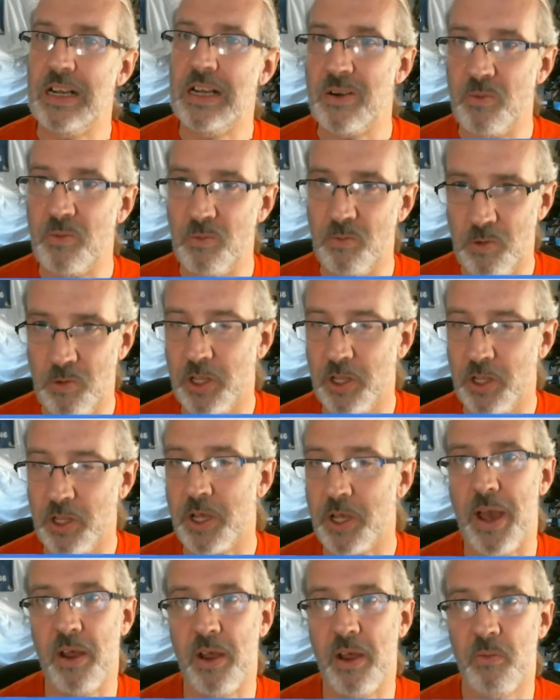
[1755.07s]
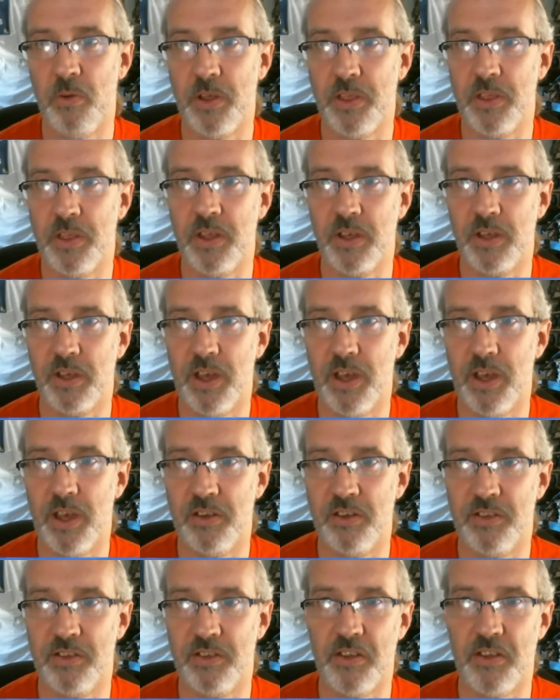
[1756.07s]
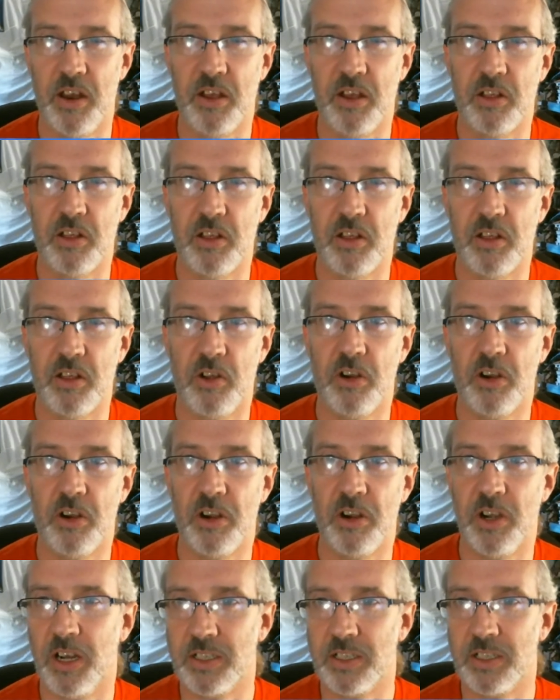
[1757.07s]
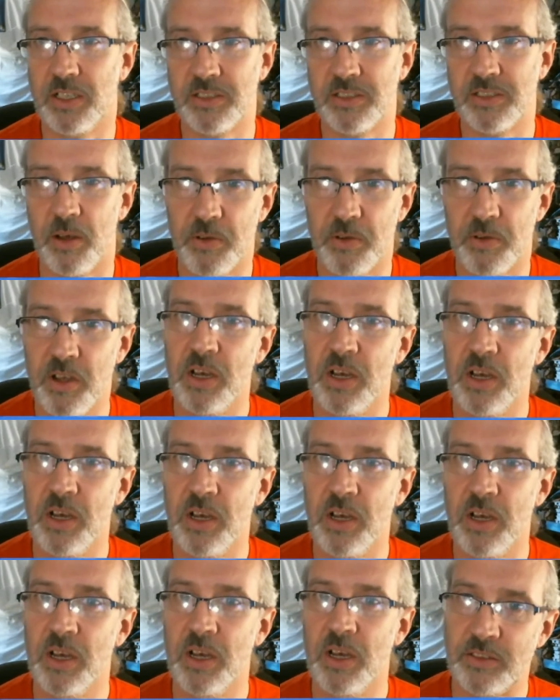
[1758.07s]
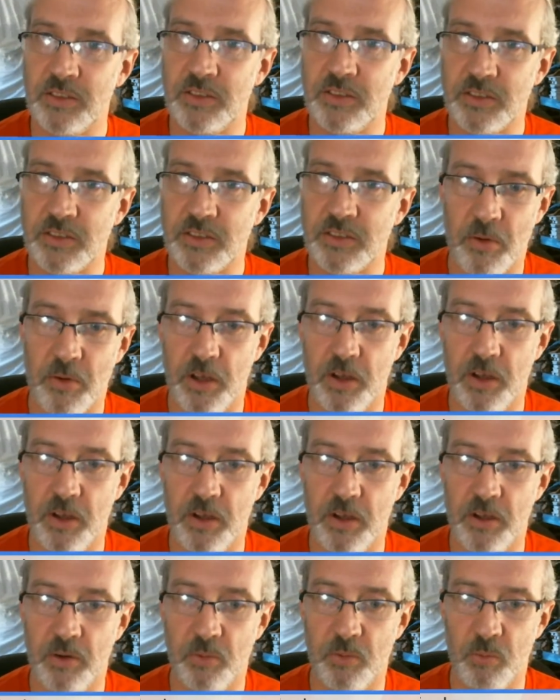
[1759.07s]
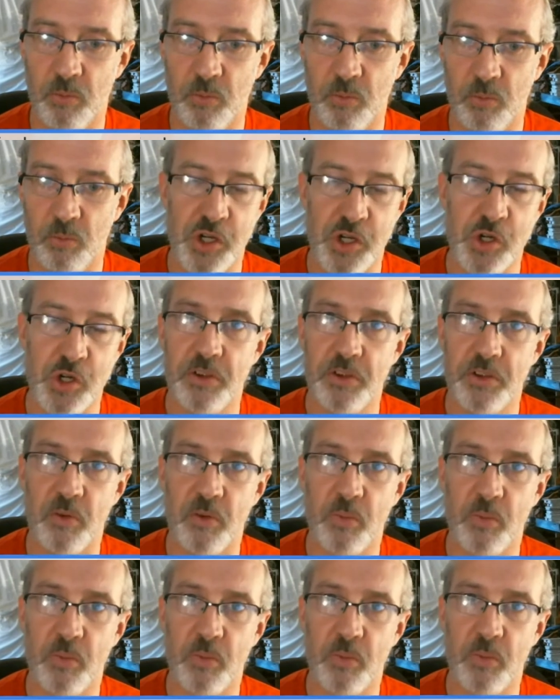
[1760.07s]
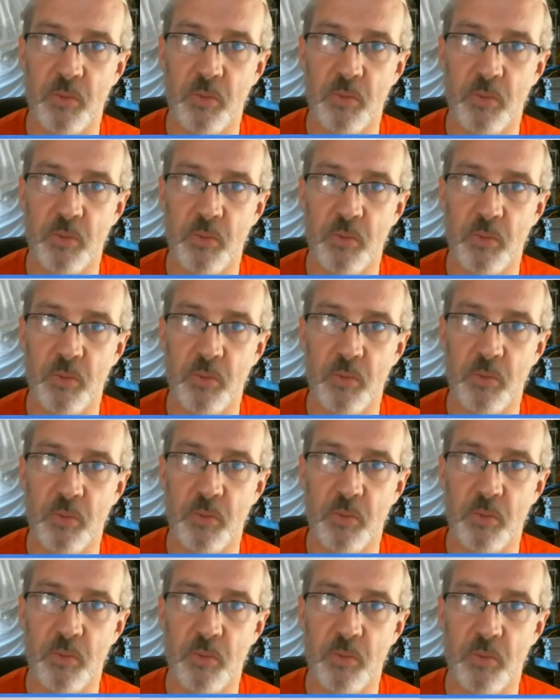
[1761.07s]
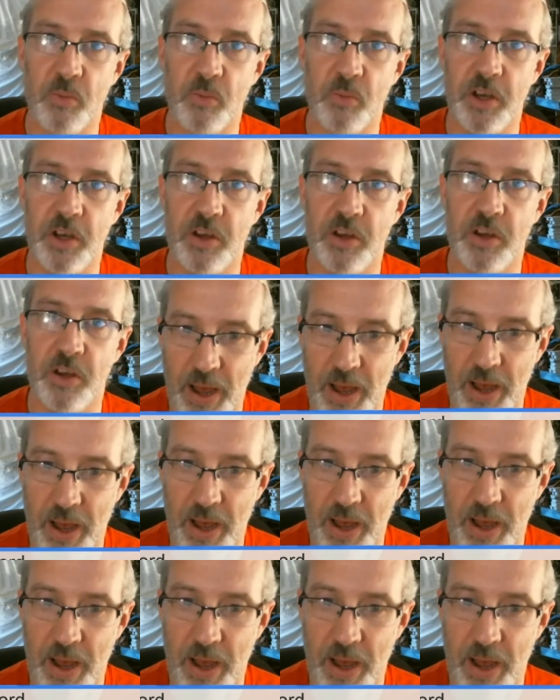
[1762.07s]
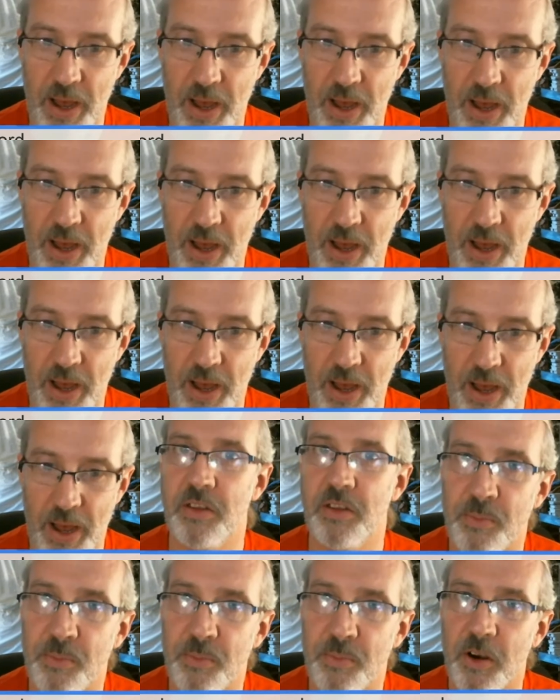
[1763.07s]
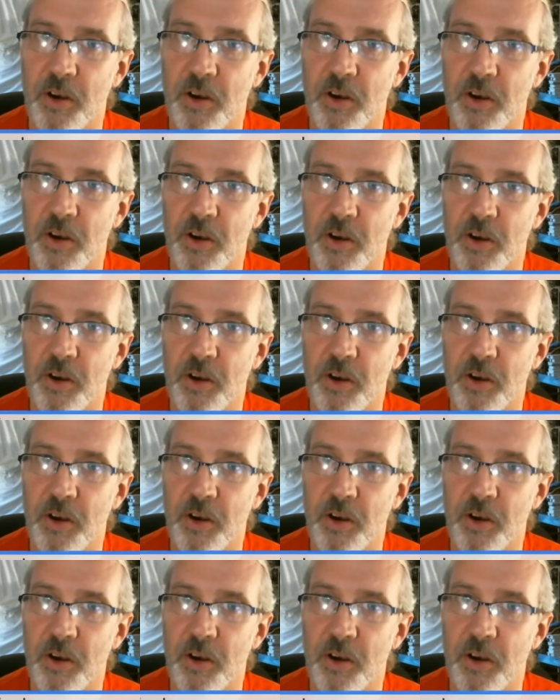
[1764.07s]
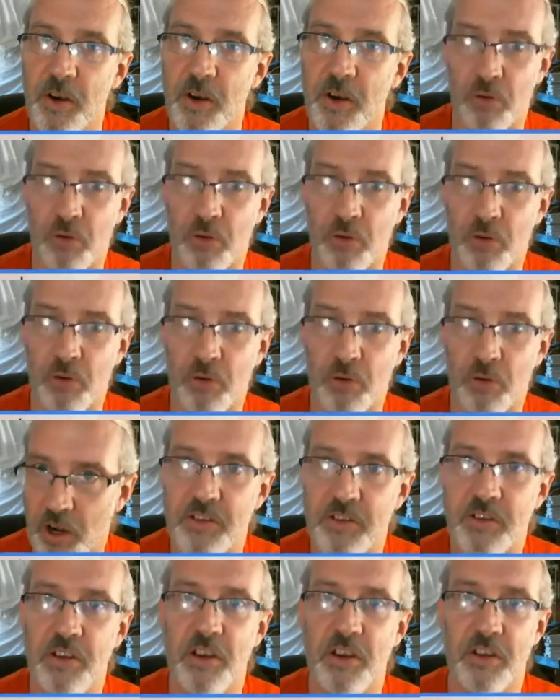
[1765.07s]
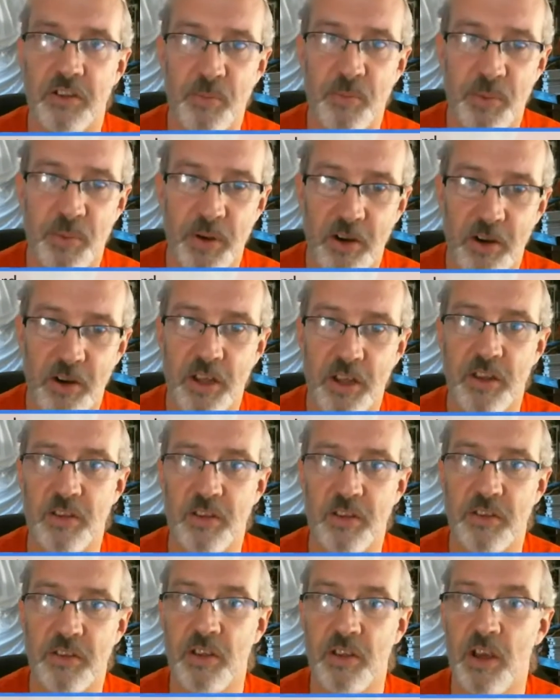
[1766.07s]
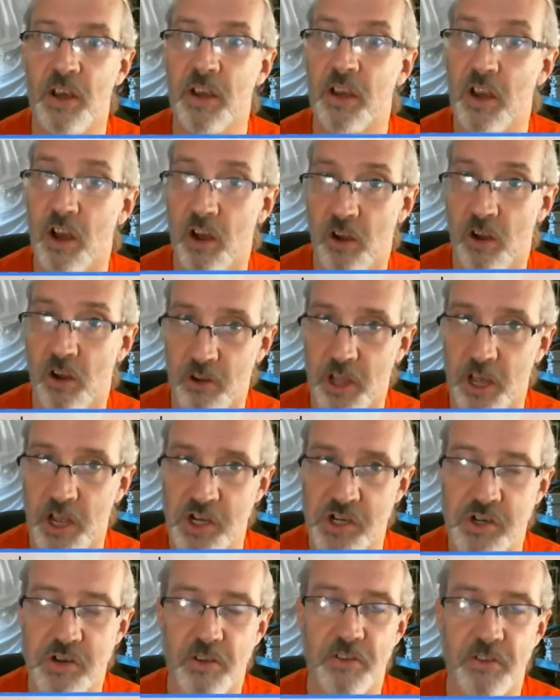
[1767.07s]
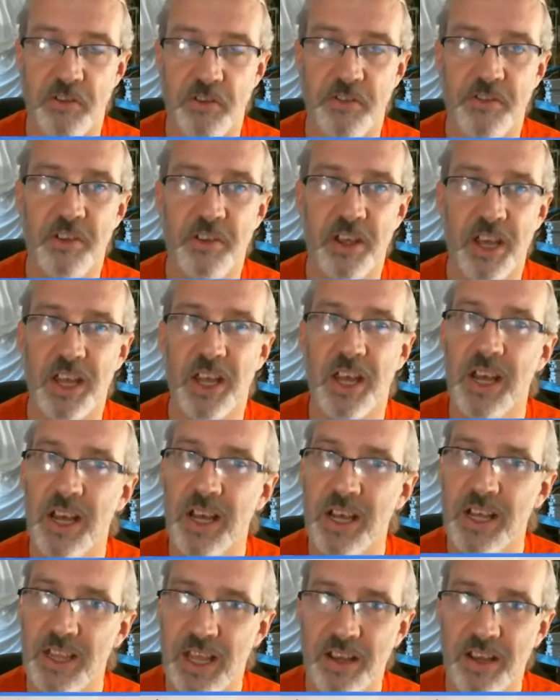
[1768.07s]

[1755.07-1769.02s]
really bad with the kinesthetic learner, except some of the rituals that we do. Baptism is an experience, prayer is an experience, congregational singing.